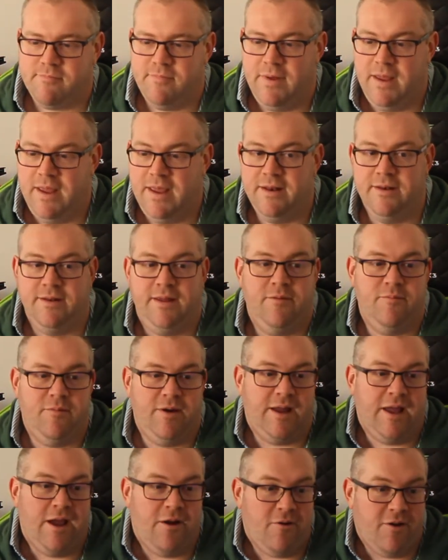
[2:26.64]
And in my
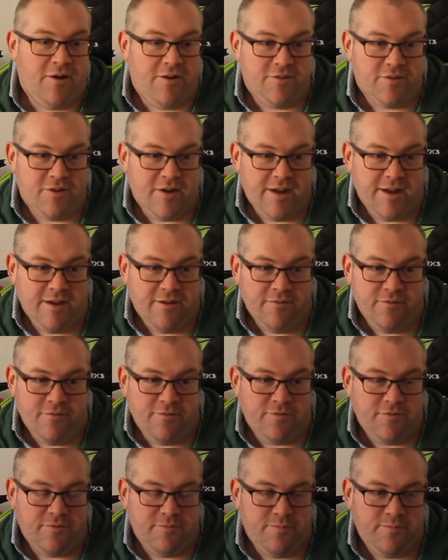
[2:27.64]
garage I have
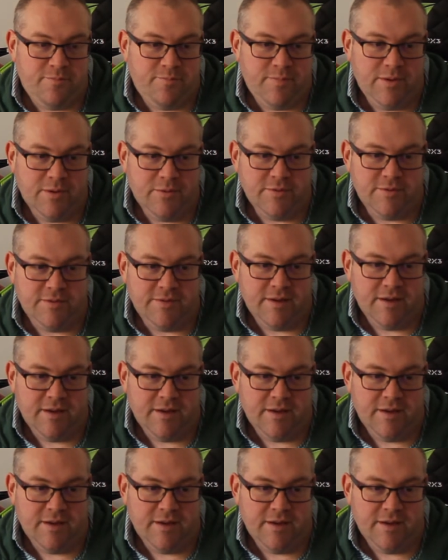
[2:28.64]
built